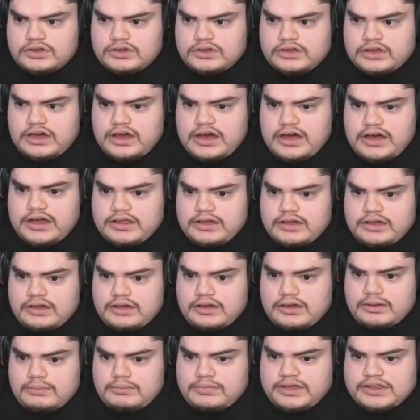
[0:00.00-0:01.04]

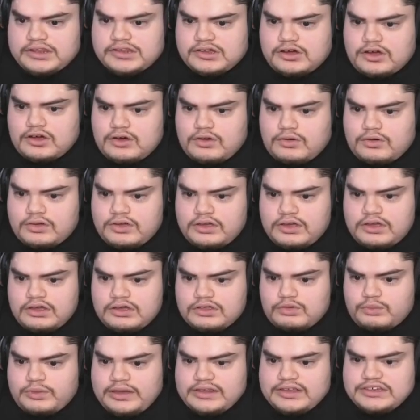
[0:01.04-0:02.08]
Got him. Let's go.
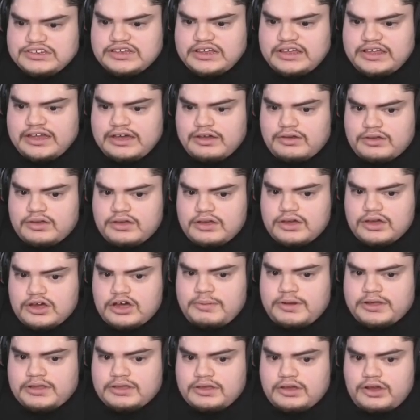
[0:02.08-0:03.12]
Do we at least get an out?
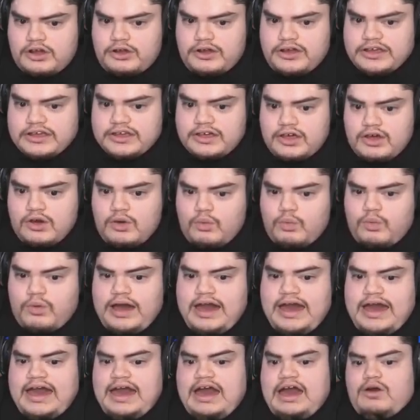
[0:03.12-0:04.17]
Come on, hurry.
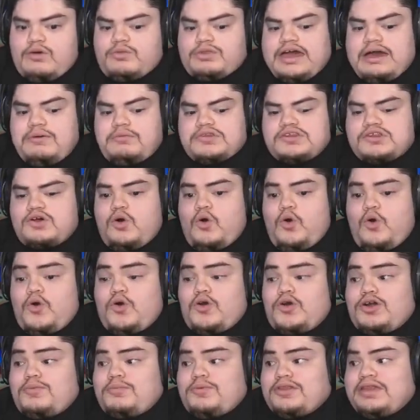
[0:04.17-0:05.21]
Wow, that was a
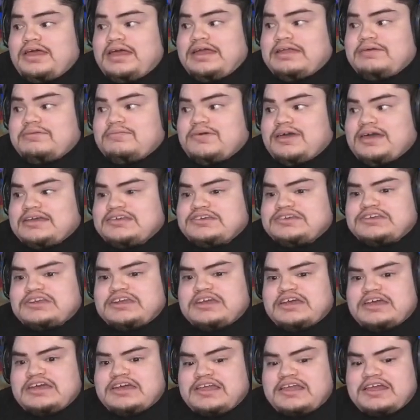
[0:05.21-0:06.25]
horrible
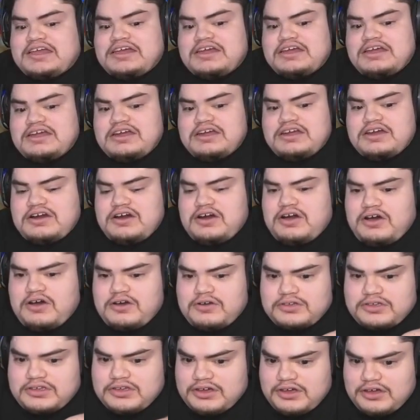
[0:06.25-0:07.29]
animation.
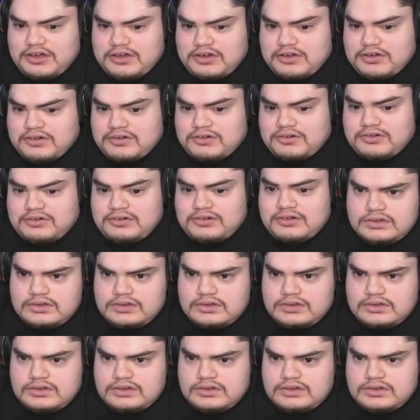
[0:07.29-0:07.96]
Oh no.